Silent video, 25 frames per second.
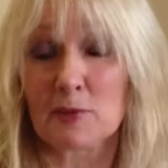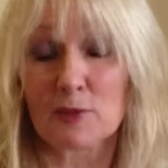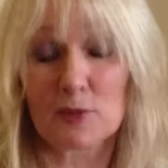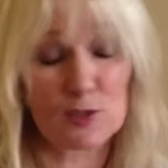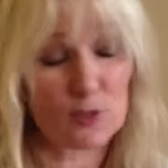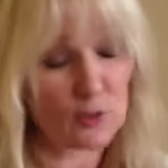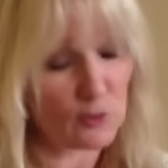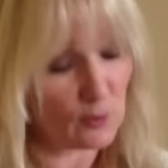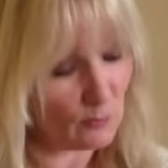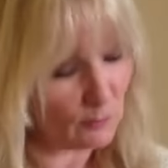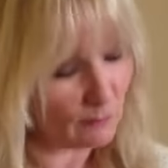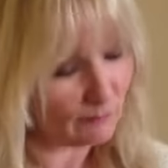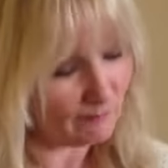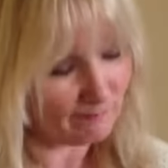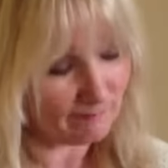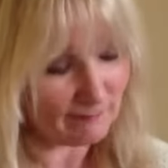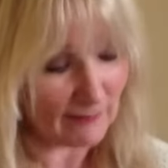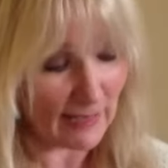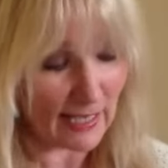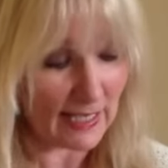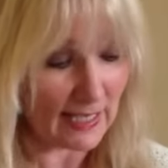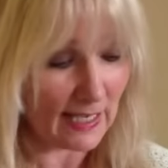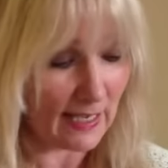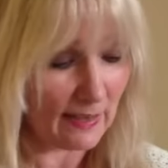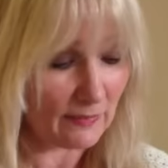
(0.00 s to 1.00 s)
So
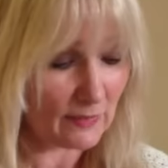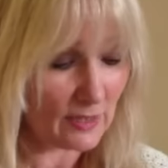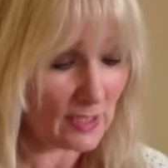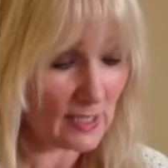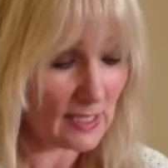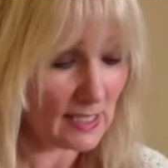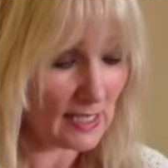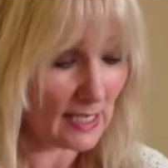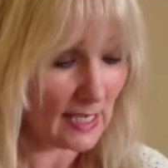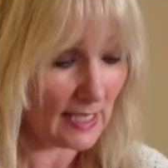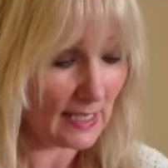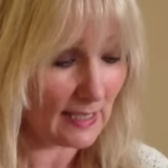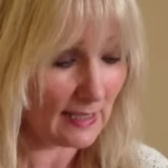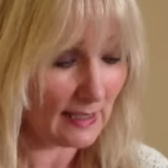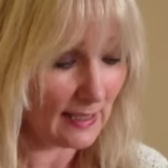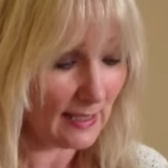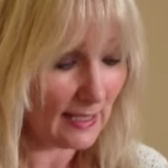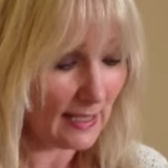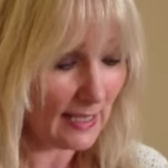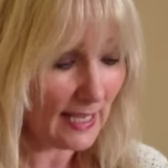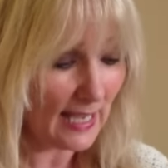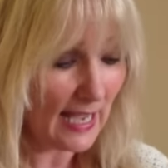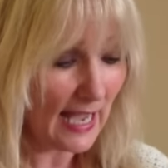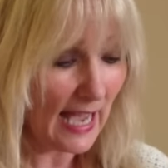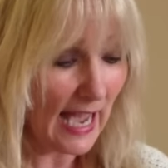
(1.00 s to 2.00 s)
I have to say,
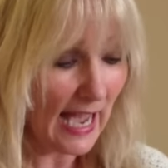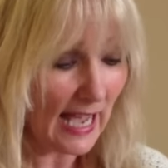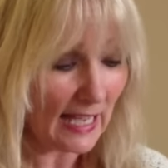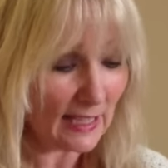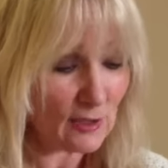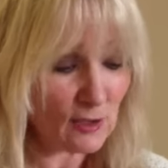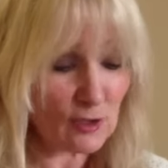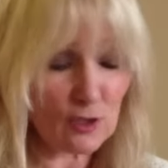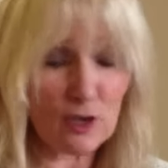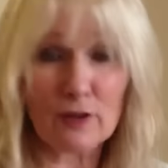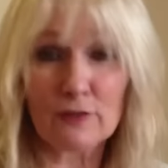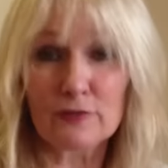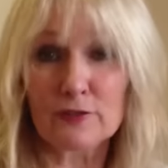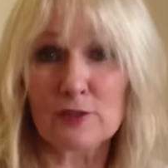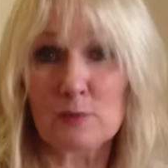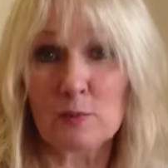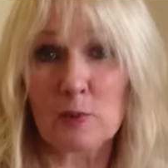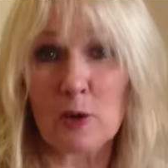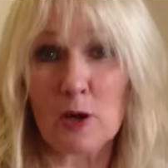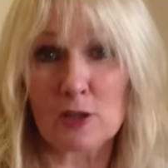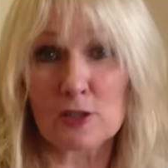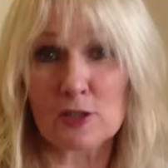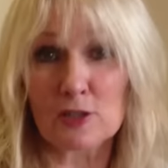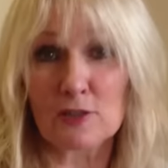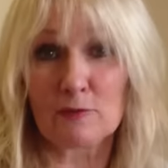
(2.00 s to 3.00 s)
hats off to
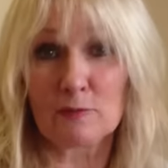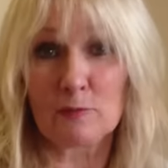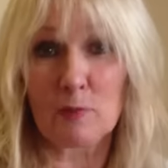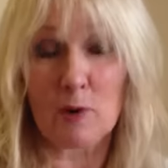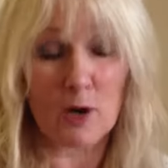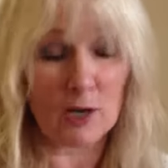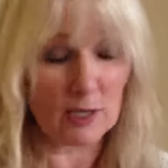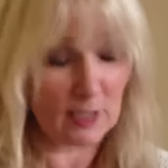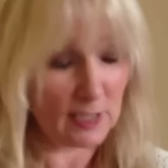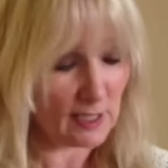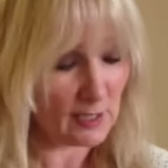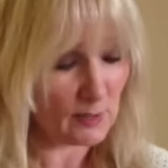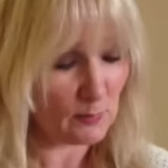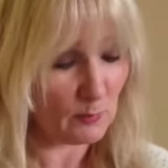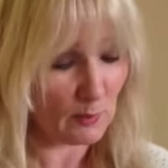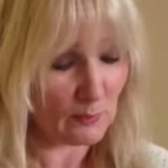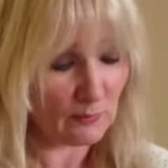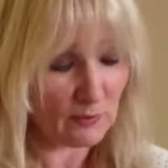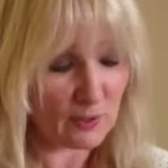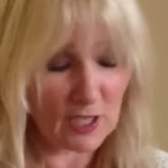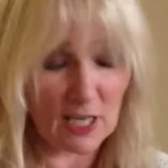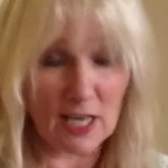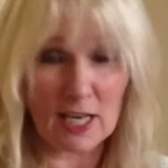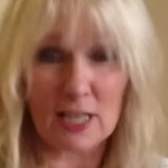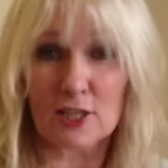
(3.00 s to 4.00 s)
positive parties. We've
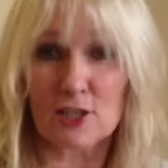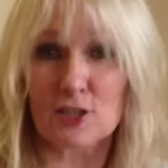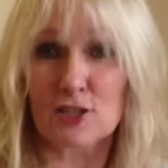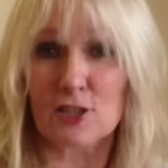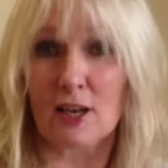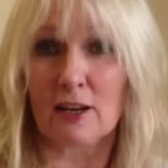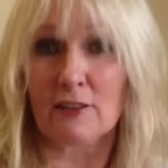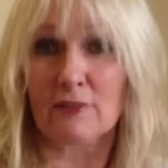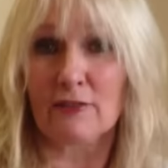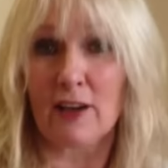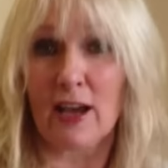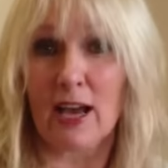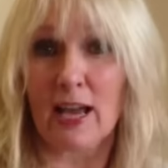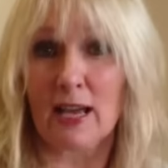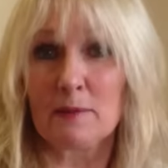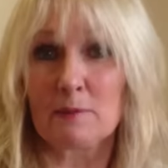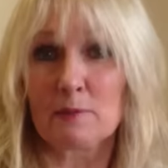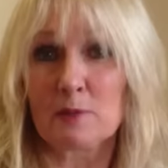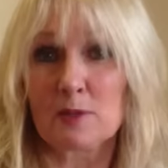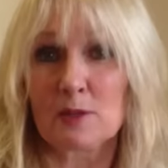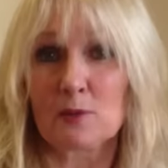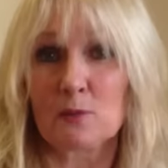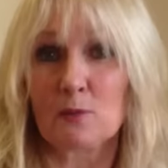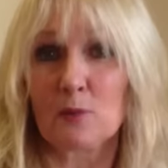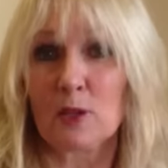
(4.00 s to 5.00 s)
changed our
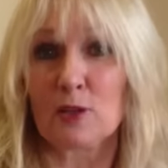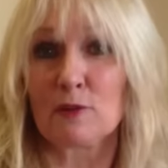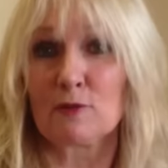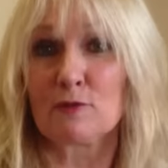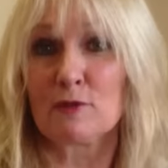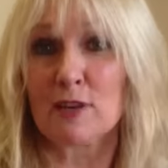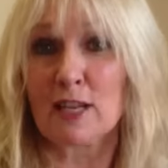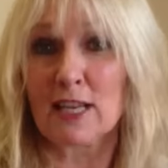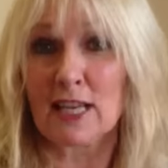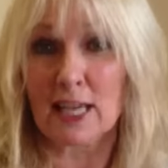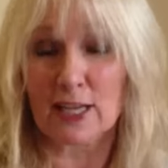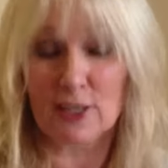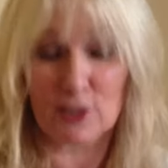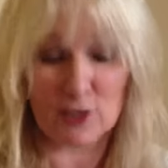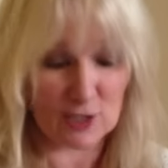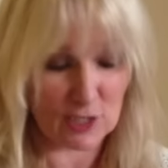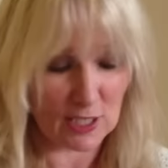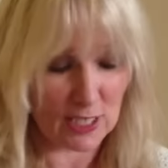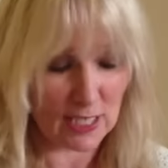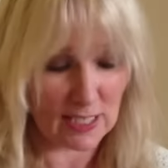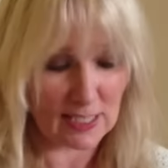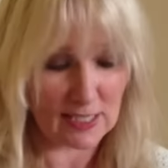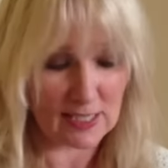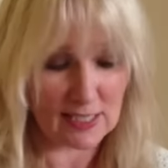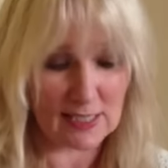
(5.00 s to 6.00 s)
vibes, we're
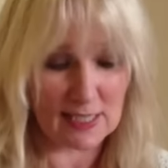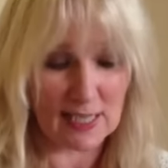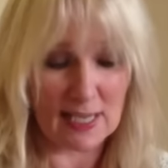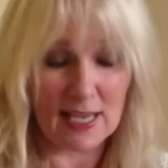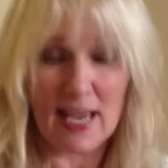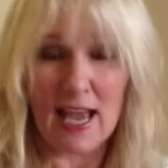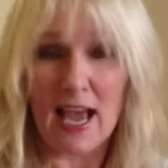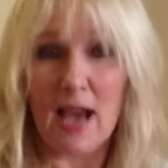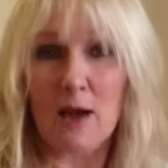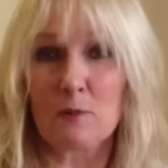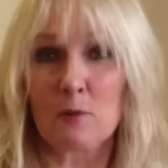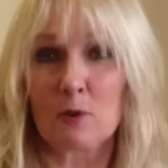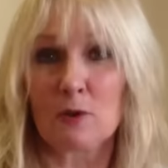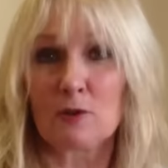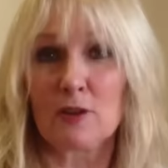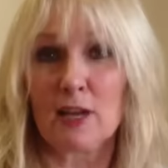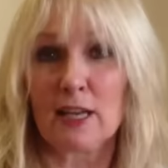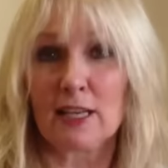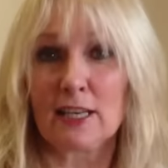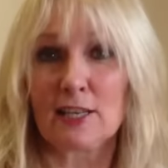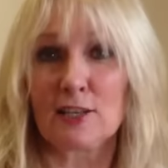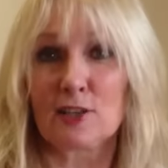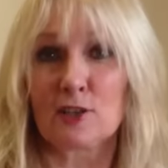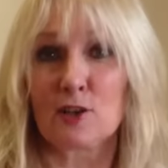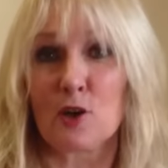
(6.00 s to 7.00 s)
re-energised, and we're
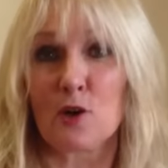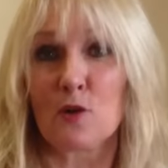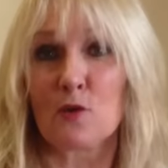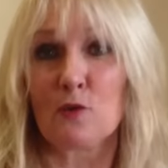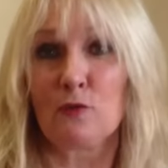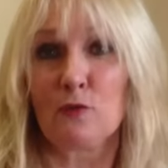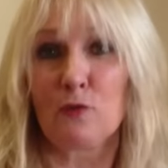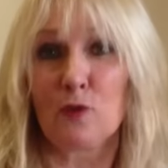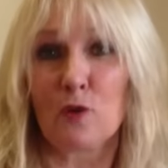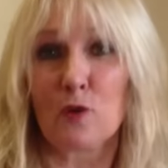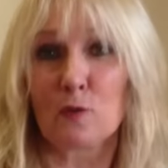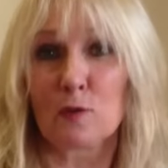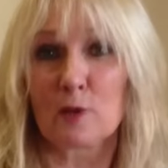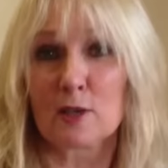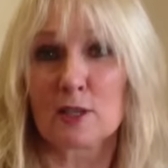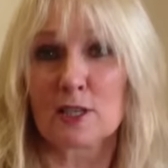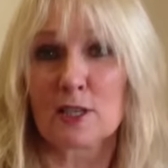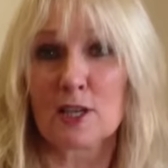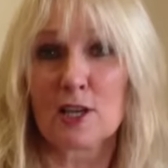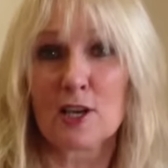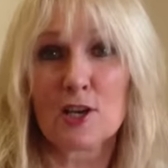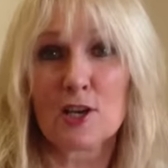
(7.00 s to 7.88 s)
ready to go forward